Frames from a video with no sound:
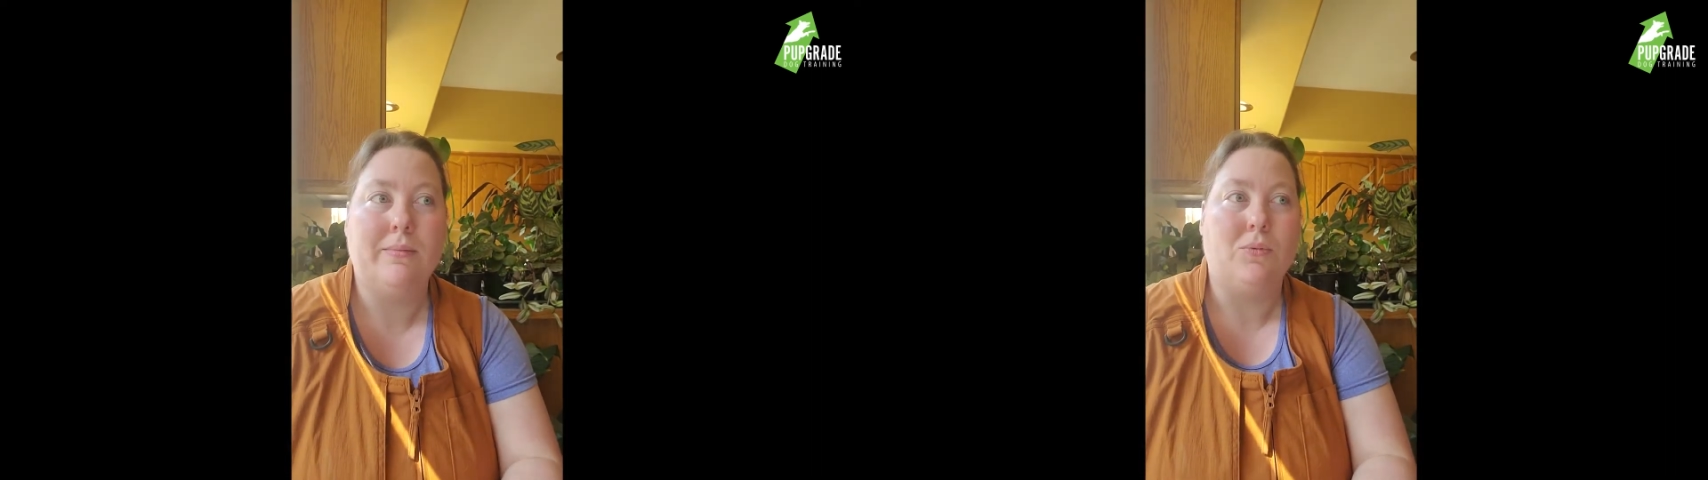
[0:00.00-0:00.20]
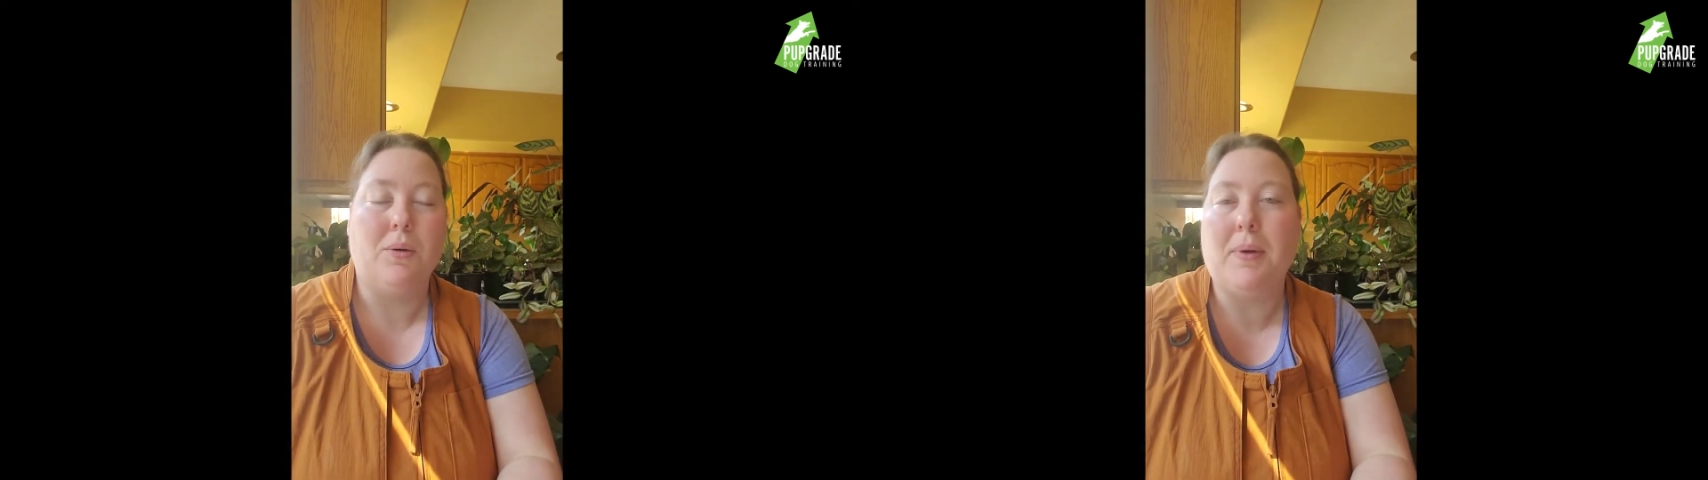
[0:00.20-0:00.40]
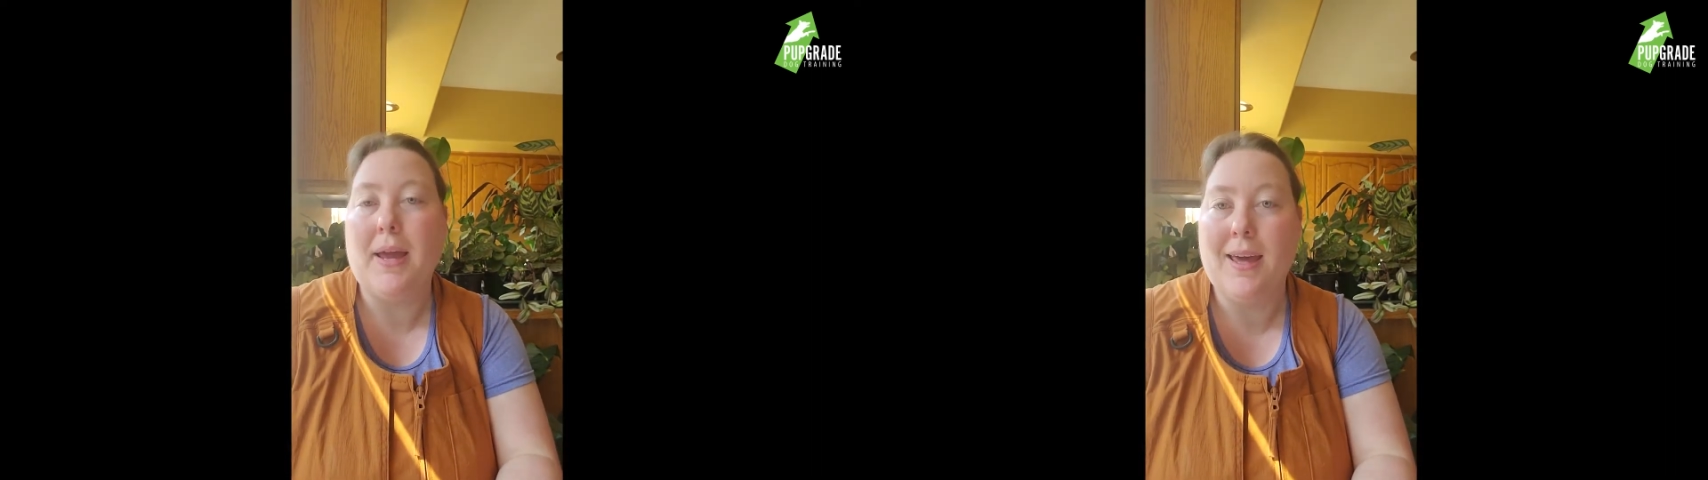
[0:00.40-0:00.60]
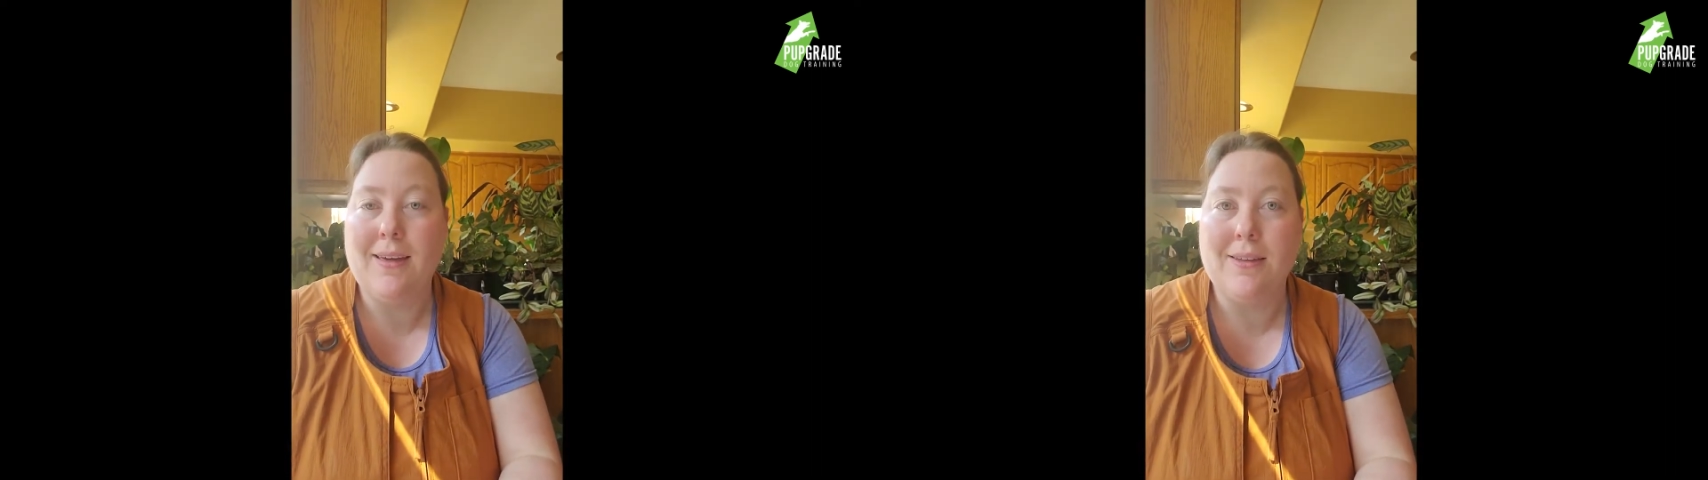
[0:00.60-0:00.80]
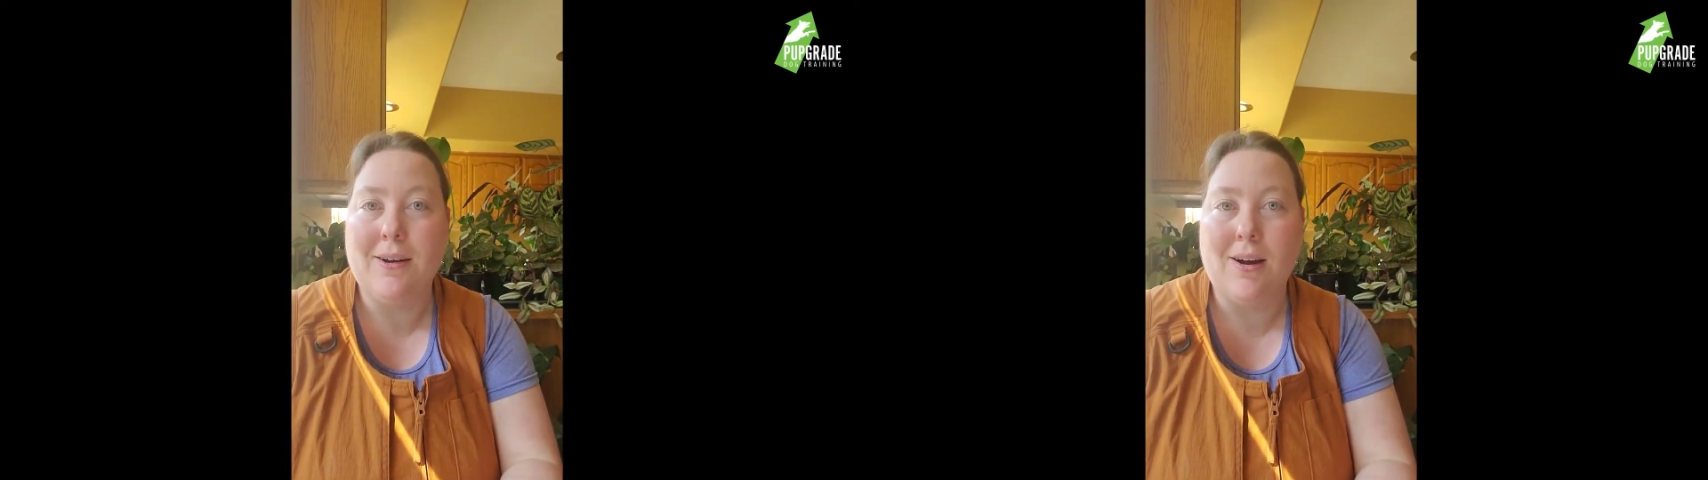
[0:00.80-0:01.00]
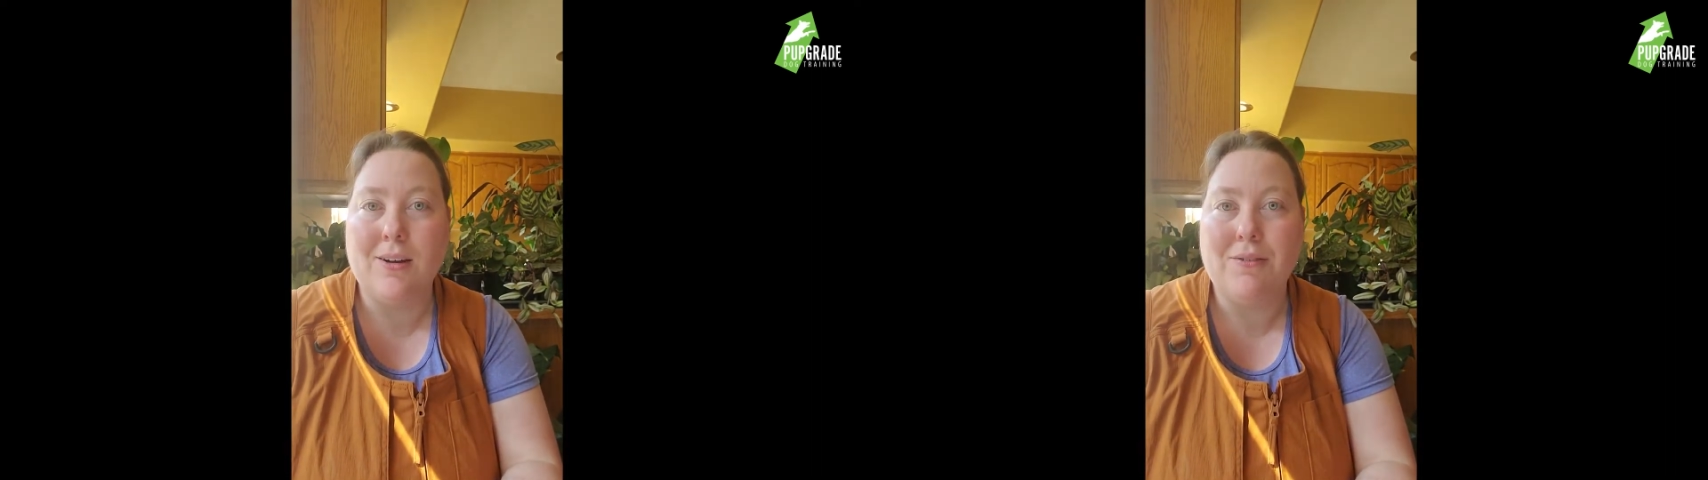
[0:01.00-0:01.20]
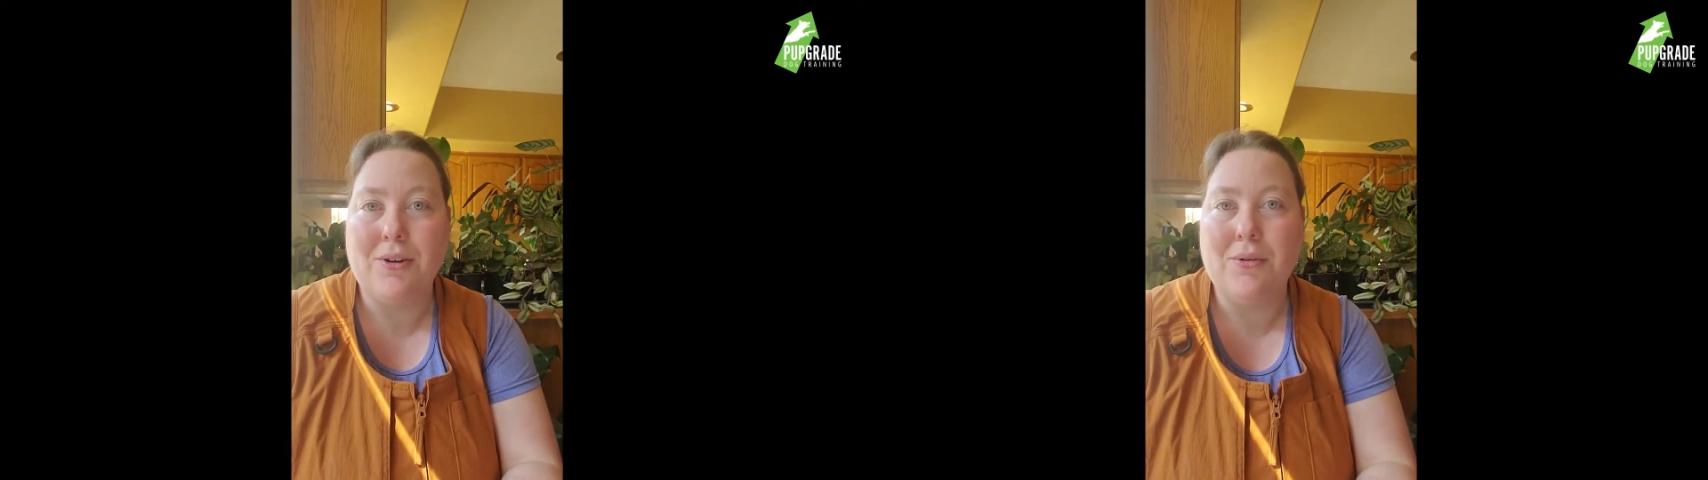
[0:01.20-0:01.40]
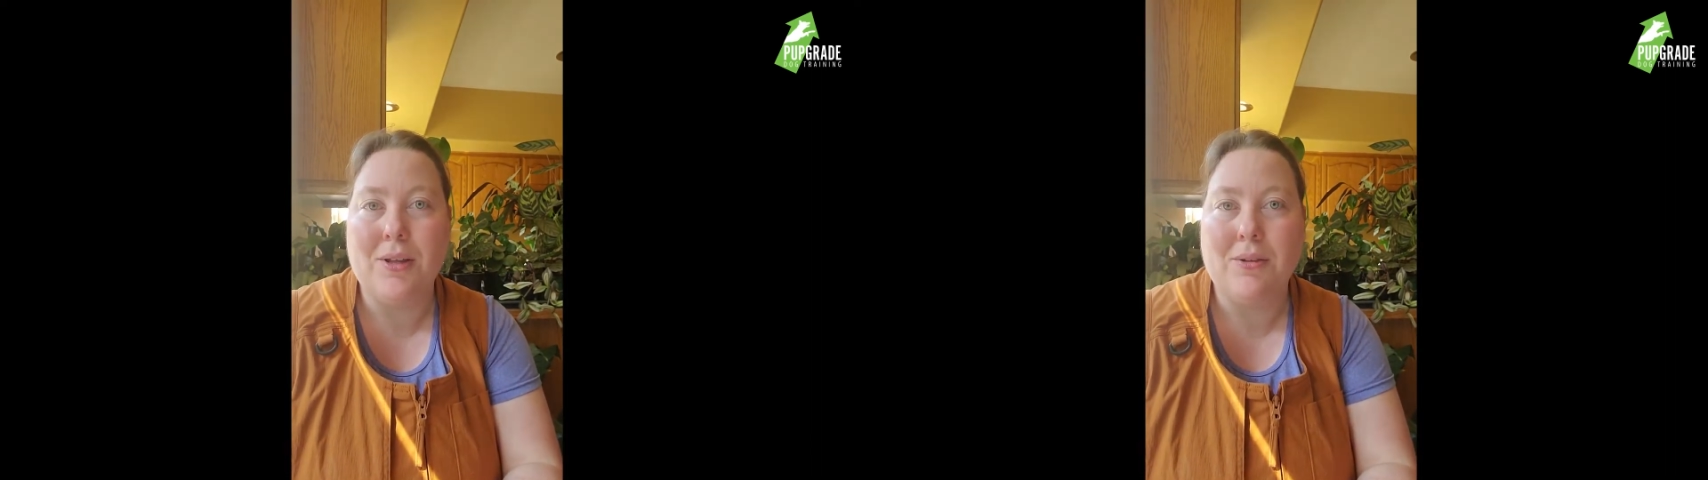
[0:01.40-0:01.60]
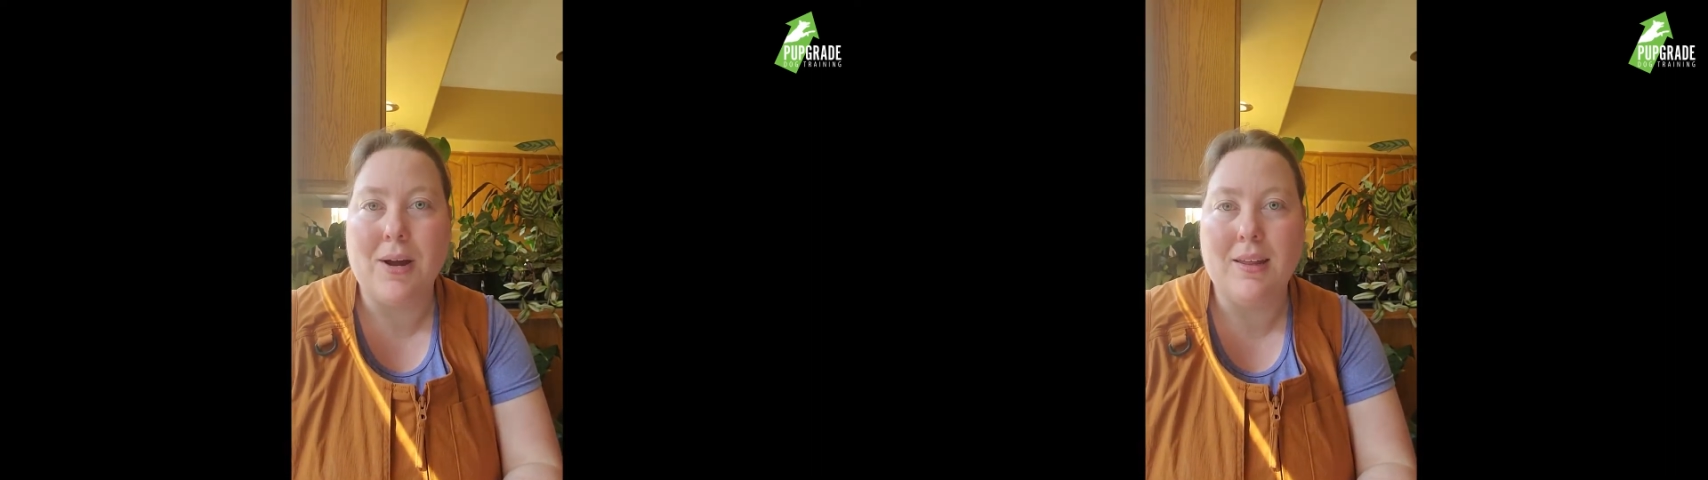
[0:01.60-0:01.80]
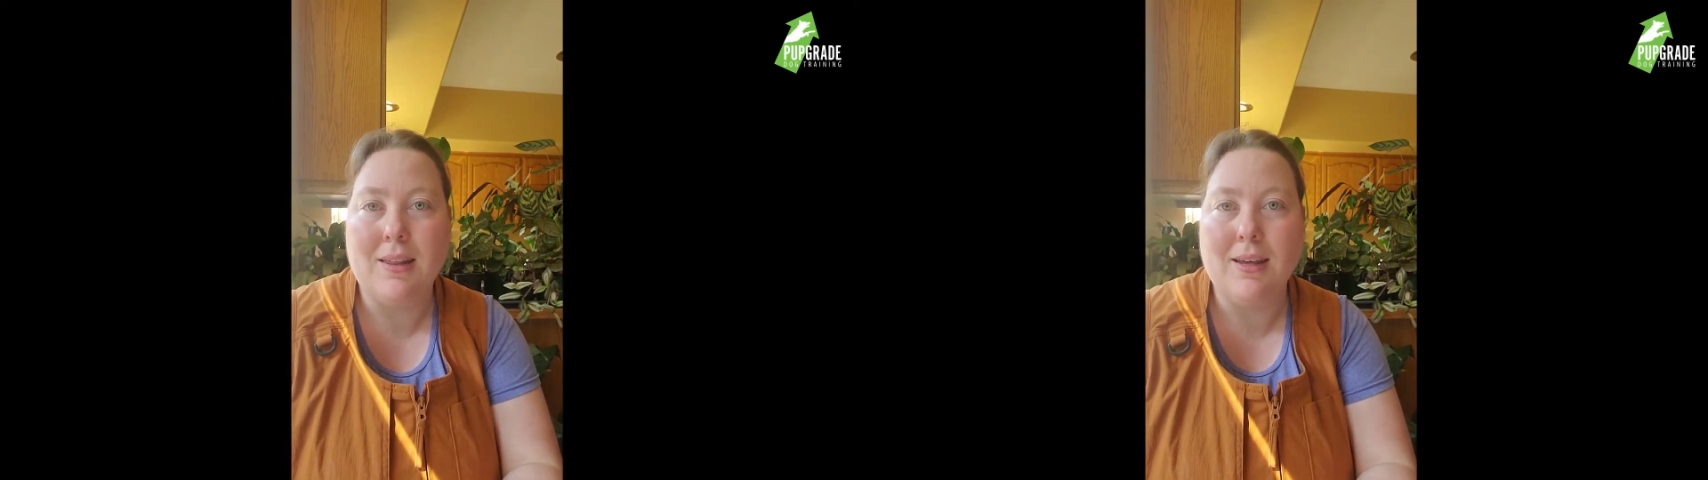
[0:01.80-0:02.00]
we're paying the dog for doing the
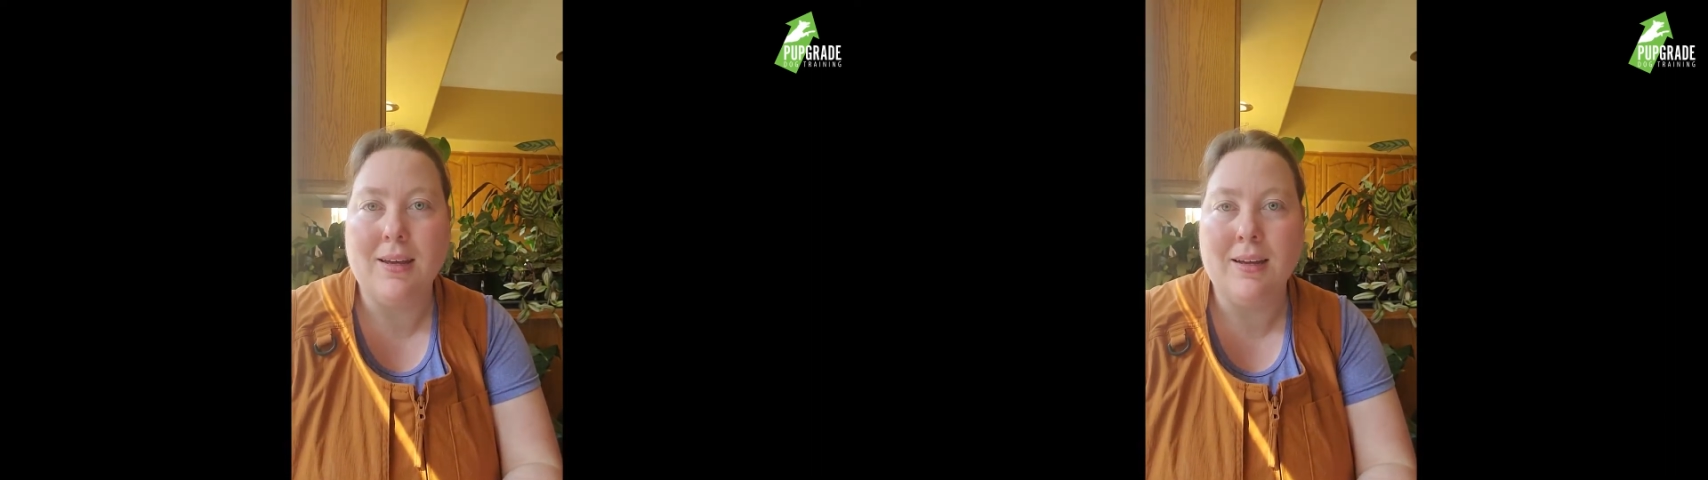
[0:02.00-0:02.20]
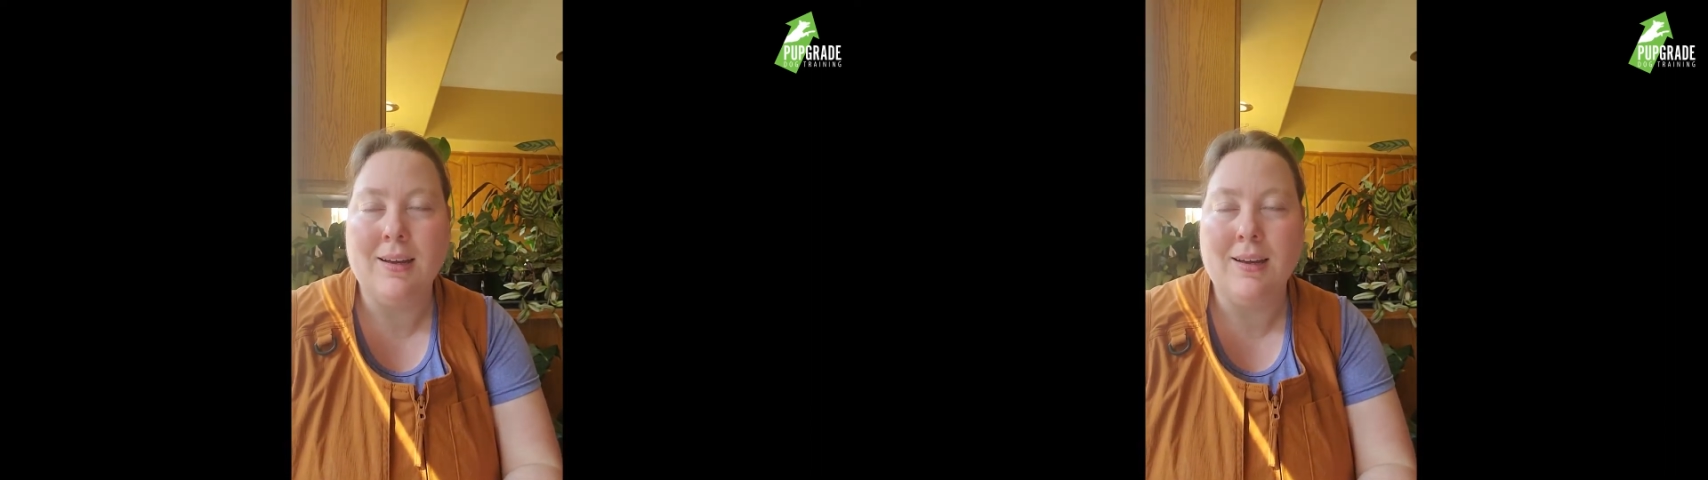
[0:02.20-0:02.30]
right thing.